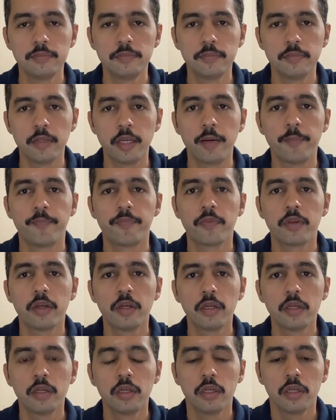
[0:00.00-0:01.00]
Yeah.
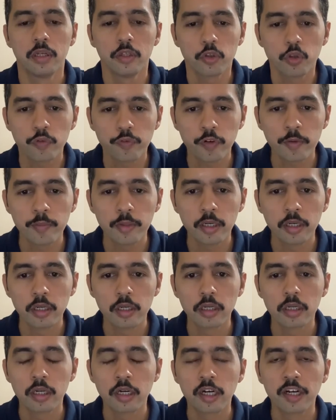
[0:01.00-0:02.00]
So from
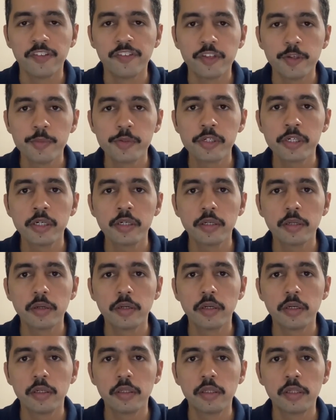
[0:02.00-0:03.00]
a consumption
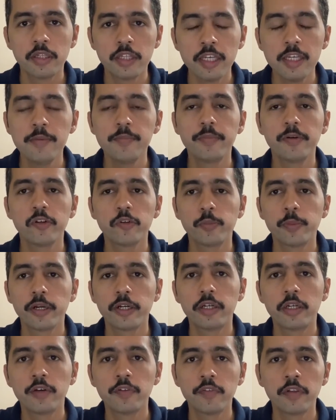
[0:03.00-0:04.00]
theme
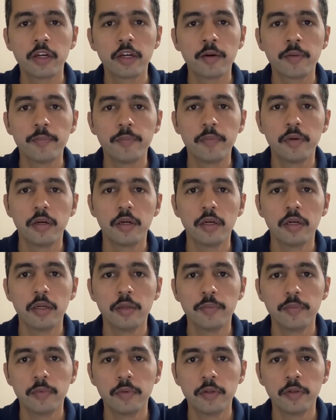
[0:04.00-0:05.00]
perspective, there are
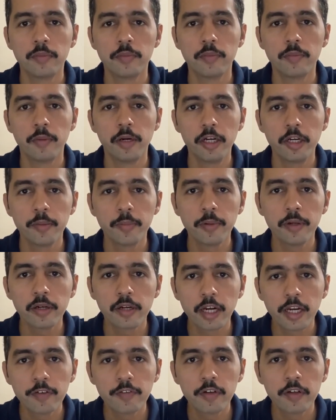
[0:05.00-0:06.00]
multiple
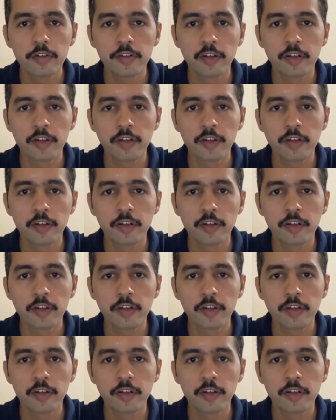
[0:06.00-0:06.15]
drivers